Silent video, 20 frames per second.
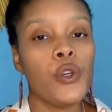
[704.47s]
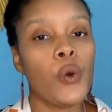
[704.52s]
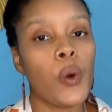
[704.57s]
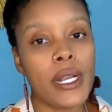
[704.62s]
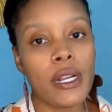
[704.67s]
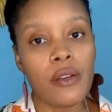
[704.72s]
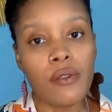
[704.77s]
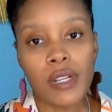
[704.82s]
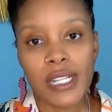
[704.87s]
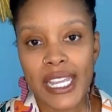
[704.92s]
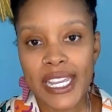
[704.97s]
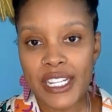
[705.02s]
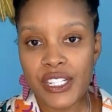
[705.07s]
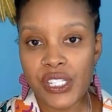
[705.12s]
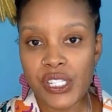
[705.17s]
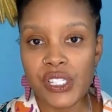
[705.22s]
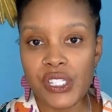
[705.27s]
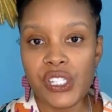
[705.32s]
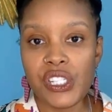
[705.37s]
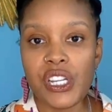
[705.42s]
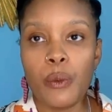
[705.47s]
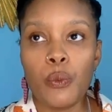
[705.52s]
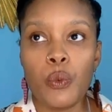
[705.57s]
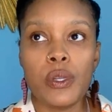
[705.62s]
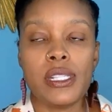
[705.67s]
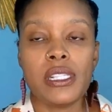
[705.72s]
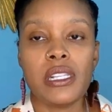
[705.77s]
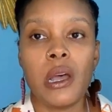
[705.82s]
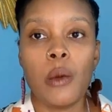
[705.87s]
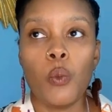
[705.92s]
you're in a relationship
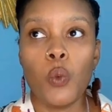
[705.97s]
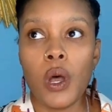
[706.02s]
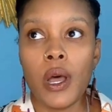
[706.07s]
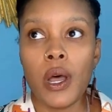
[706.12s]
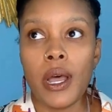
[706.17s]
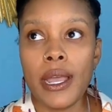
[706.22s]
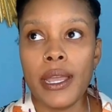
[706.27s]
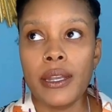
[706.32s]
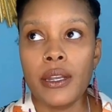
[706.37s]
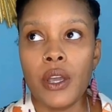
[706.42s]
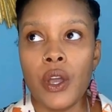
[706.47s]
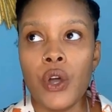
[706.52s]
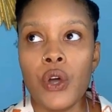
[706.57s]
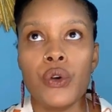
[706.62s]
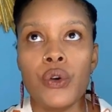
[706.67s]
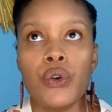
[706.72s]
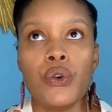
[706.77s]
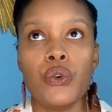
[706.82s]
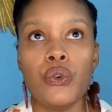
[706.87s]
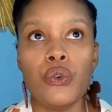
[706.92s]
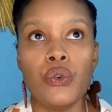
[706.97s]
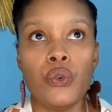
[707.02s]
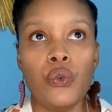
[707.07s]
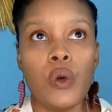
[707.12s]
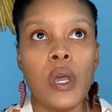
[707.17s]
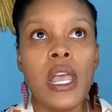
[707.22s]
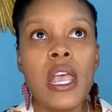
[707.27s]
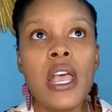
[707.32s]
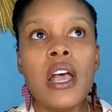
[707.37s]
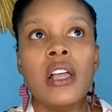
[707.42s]
with someone
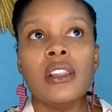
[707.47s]
who